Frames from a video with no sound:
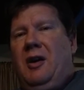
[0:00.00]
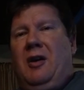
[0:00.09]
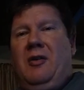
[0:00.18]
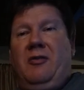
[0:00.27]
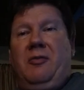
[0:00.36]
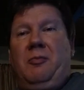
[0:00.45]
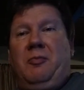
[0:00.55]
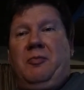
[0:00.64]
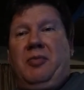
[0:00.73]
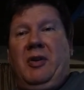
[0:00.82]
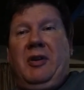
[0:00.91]
of
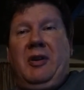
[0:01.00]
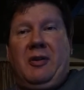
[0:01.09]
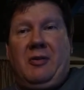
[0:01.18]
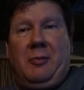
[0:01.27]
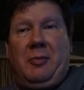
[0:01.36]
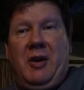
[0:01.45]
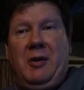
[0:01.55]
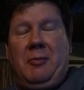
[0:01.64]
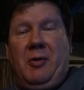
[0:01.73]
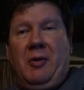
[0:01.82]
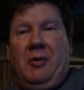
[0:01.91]
political
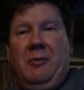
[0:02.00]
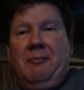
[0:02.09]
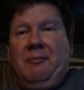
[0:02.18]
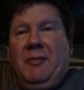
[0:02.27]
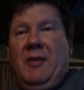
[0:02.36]
people